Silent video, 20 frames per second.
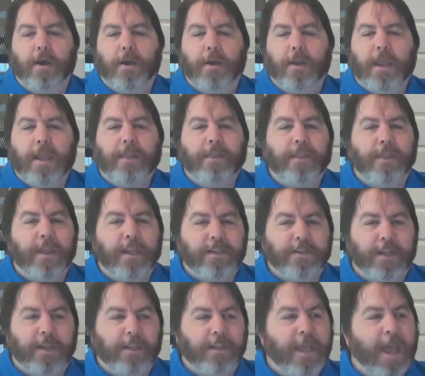and things
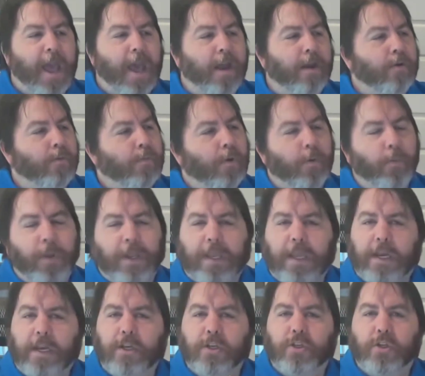like that. When we
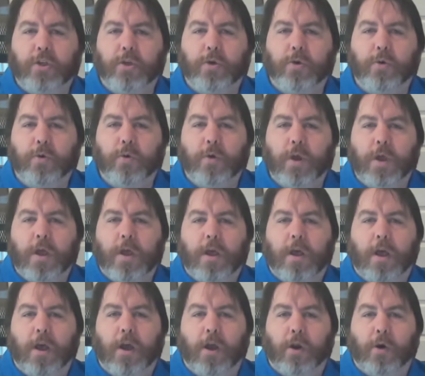get into
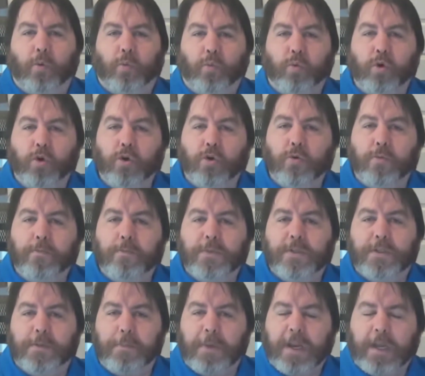
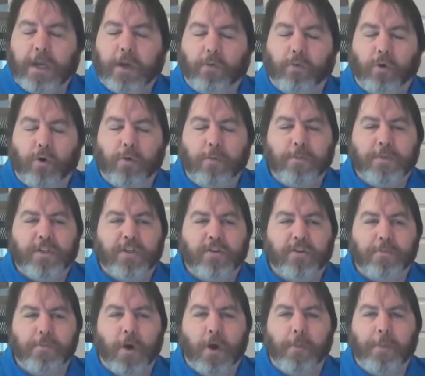rooms, meeting rooms,
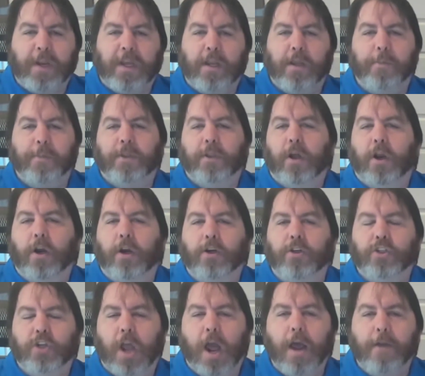small, medium, and
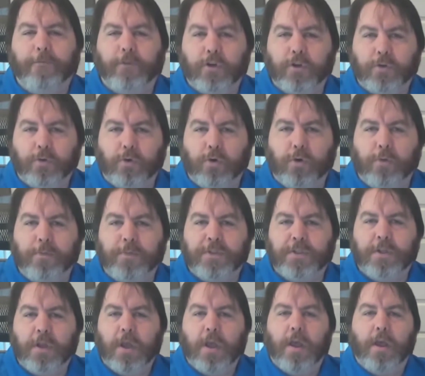large conference
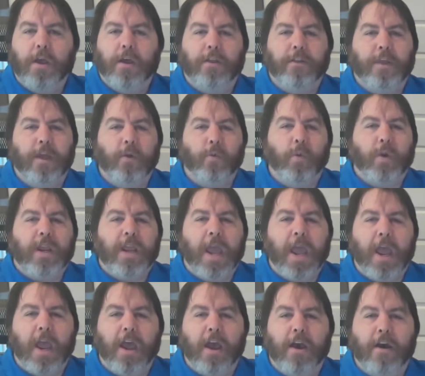rooms, then we
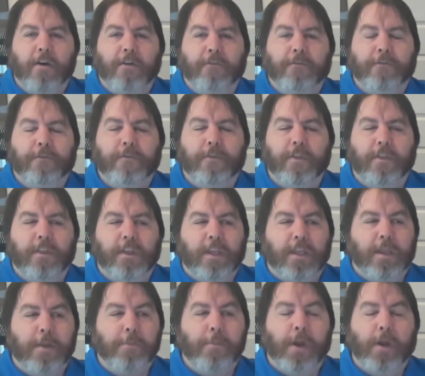have
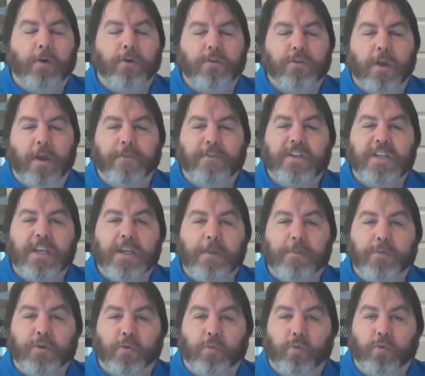the Microsoft
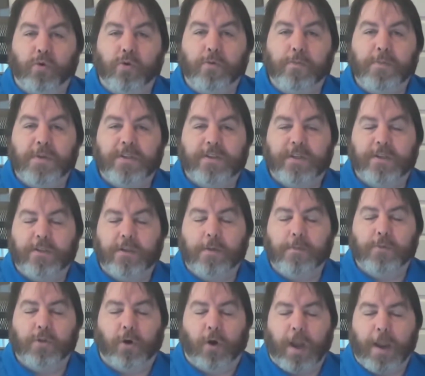Teams room
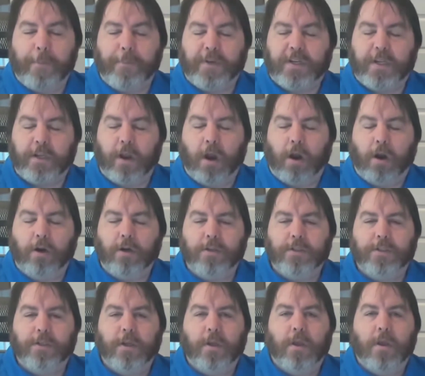systems, or MTRs.